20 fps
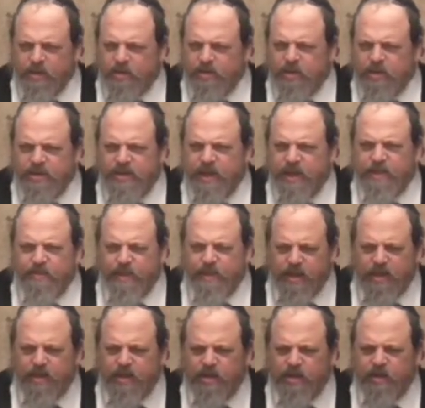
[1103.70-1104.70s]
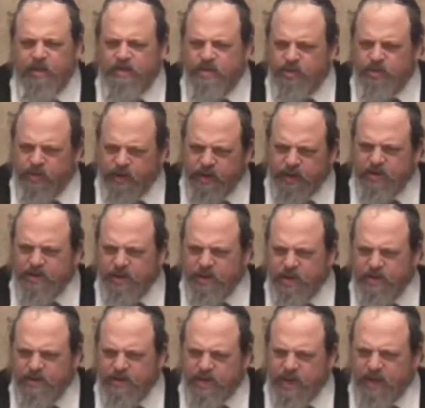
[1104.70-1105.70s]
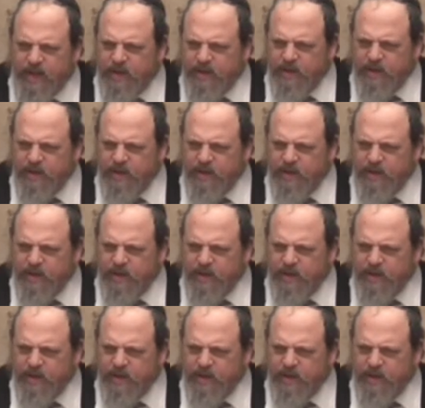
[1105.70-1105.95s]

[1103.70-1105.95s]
You just said a minute ago it's strange that it said it.